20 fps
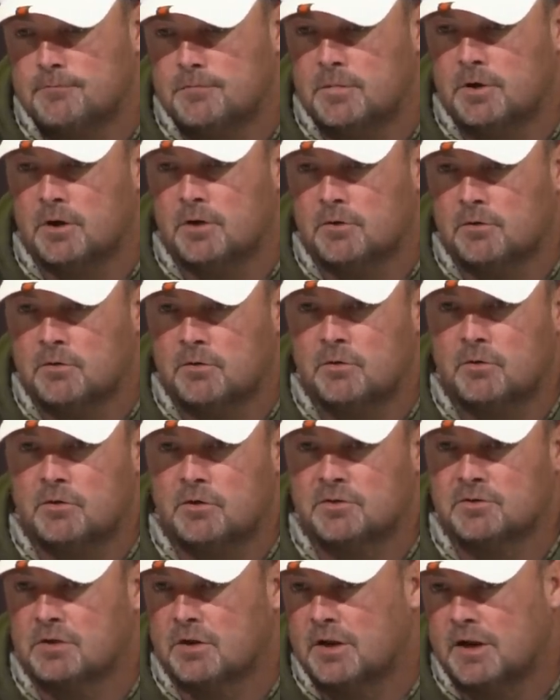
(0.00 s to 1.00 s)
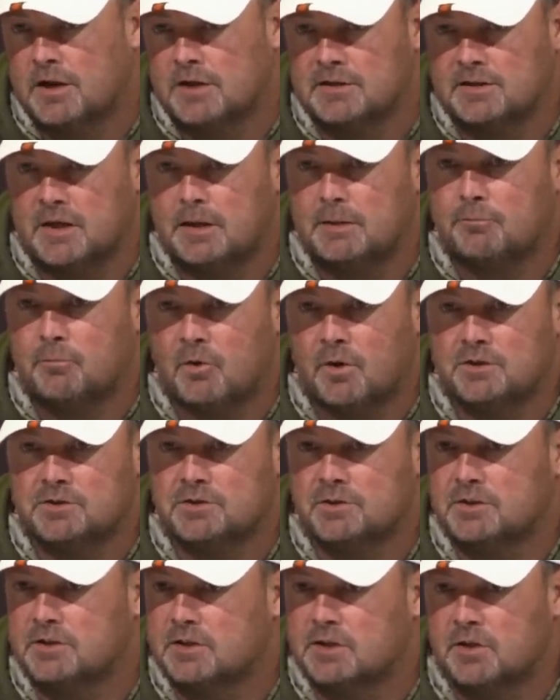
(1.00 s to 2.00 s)
You know, there's a lot of tape
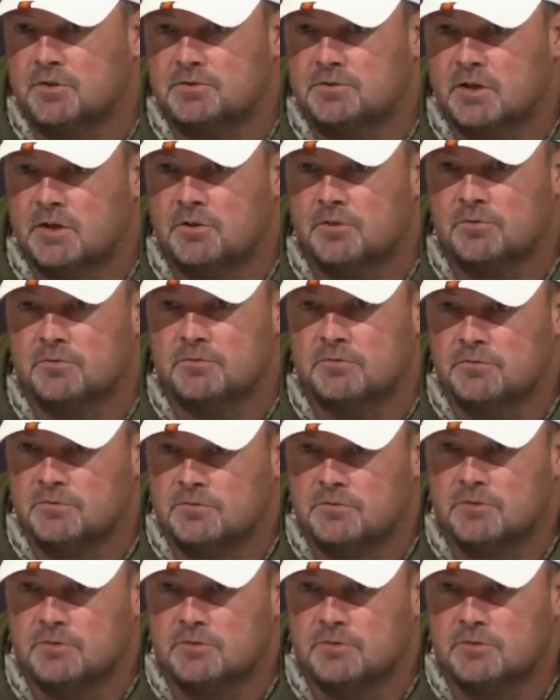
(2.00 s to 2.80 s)
watching that goes on,